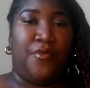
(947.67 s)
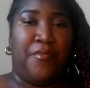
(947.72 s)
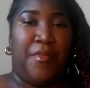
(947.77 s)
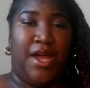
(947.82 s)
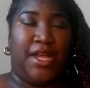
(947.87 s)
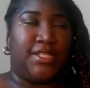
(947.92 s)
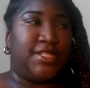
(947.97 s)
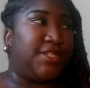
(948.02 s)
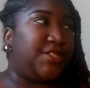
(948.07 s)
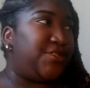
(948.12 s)

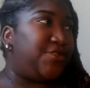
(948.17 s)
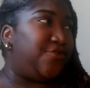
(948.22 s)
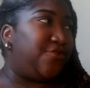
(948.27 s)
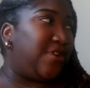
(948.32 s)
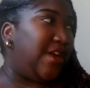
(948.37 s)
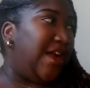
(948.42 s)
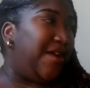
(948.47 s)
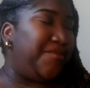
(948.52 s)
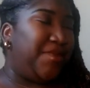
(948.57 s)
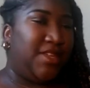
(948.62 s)
my sister
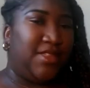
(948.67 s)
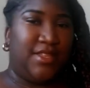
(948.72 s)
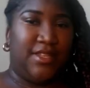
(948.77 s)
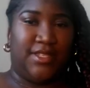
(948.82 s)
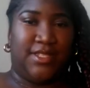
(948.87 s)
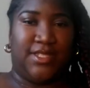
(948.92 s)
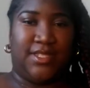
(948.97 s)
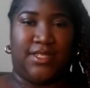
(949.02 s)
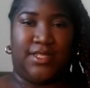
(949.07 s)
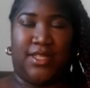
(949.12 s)
got me
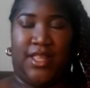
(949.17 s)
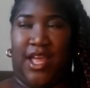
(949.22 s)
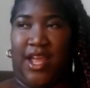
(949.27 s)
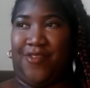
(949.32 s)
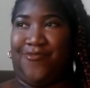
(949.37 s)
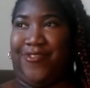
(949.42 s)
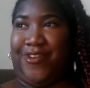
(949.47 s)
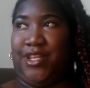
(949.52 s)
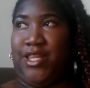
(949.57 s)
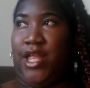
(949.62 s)
this like
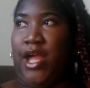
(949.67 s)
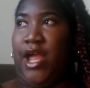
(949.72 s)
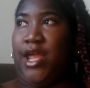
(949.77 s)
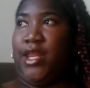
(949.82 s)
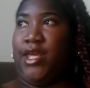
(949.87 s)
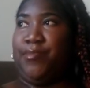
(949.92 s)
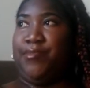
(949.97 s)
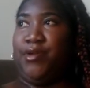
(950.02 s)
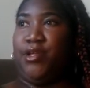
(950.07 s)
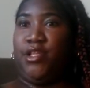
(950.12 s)

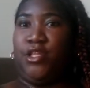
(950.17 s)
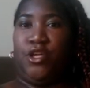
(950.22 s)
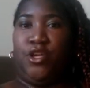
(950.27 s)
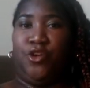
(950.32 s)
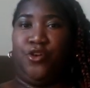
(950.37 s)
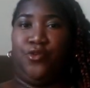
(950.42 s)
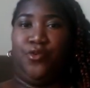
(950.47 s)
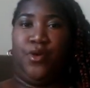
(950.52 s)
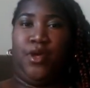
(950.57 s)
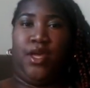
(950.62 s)
reclining
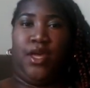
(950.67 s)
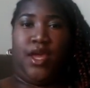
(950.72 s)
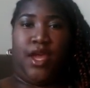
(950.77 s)
pillow,